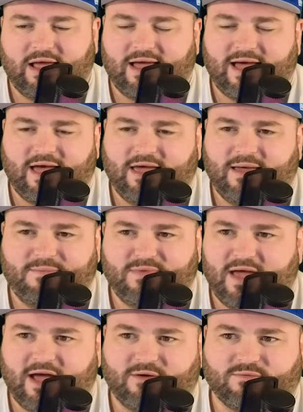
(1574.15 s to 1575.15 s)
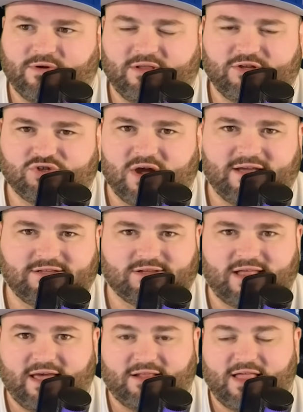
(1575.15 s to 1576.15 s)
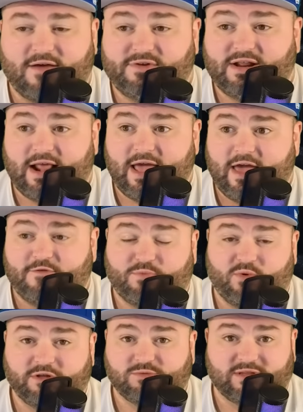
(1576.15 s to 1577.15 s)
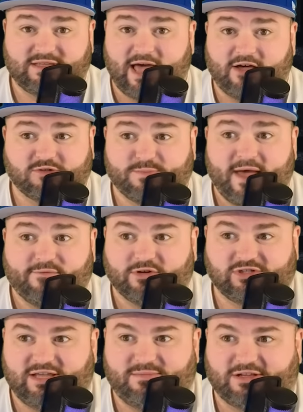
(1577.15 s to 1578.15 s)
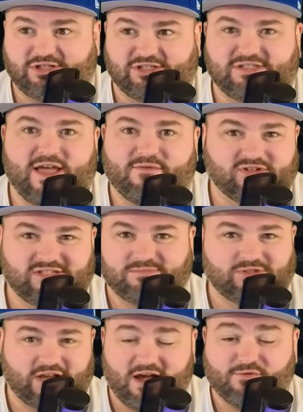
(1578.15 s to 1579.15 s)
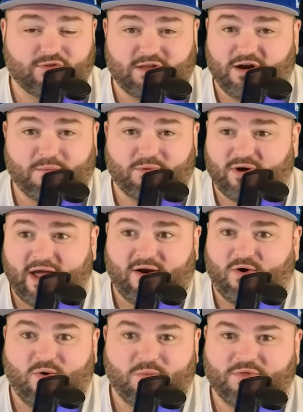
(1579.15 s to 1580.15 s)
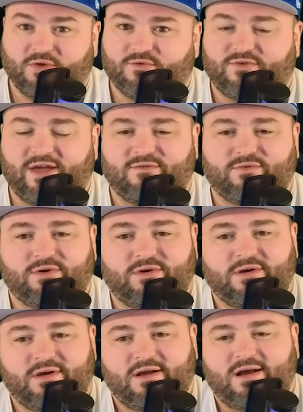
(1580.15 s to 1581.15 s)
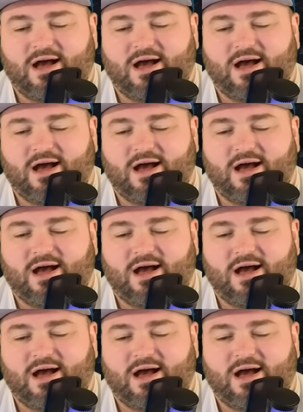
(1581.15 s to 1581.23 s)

I'm not really trying to lay 11.5 points with a Dallas Mavericks team that just never seems to cover the number at home when they're favored.